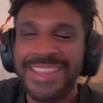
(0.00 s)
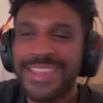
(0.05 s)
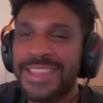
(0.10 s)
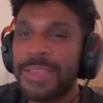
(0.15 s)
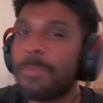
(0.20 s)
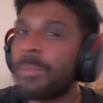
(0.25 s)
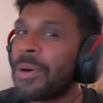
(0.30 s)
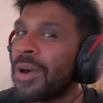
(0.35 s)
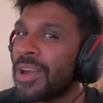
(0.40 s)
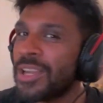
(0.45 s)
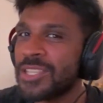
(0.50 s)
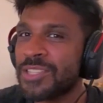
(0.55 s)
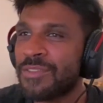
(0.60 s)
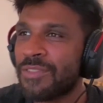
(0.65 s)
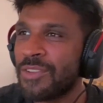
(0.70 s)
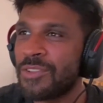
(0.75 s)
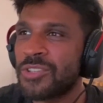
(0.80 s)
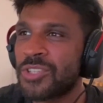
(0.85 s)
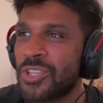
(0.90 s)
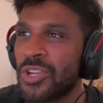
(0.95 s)
The past
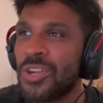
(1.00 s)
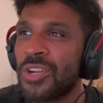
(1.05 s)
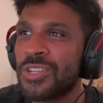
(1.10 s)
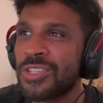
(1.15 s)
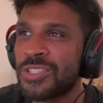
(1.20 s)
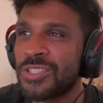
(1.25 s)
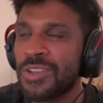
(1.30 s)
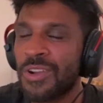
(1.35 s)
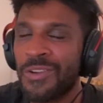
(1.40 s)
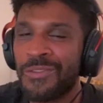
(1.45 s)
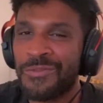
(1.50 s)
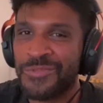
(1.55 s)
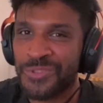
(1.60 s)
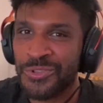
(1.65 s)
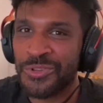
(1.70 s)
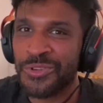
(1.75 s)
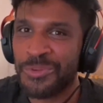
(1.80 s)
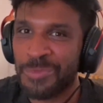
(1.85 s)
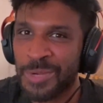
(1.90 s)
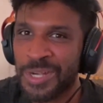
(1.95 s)
few songs of
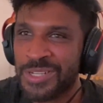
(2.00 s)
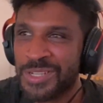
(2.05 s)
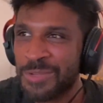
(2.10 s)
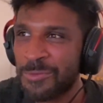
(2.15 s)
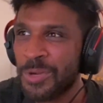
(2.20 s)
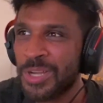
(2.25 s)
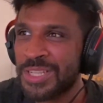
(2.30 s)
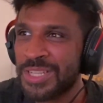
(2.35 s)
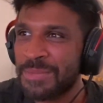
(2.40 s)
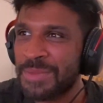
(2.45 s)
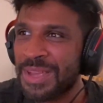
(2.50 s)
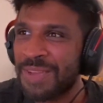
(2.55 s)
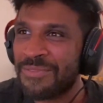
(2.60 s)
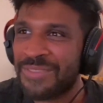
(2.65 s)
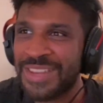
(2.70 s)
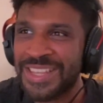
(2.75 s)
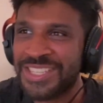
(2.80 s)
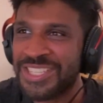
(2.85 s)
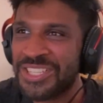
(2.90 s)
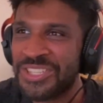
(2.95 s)
Tsunomaki Watame
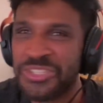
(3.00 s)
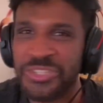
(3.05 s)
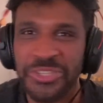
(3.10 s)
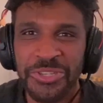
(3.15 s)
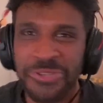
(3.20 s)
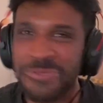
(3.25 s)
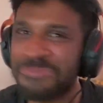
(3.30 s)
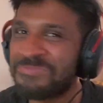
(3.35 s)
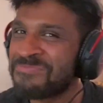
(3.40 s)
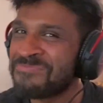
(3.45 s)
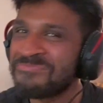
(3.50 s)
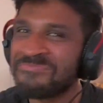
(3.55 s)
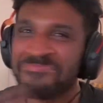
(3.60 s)
I've listened to.